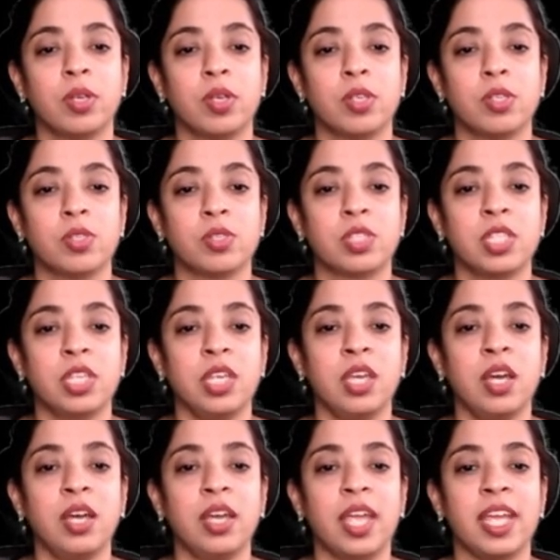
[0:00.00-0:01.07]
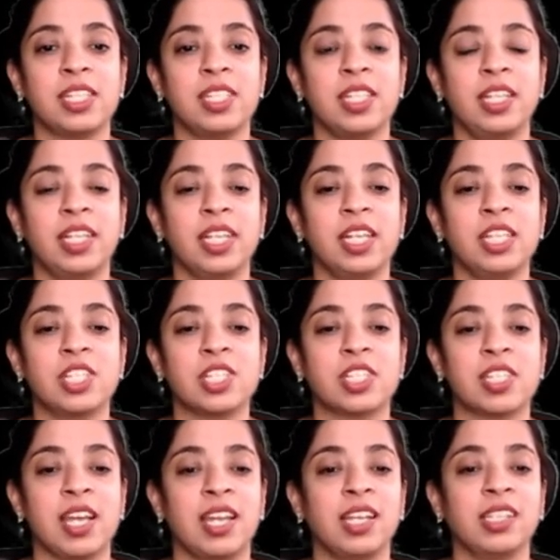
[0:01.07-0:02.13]
So see here ACTH is
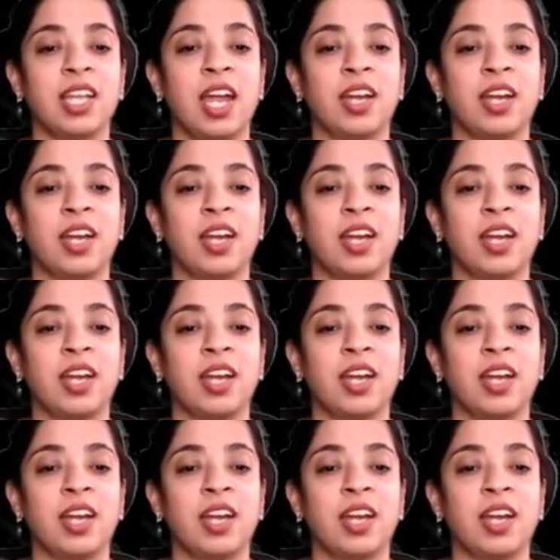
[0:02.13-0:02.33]
telling the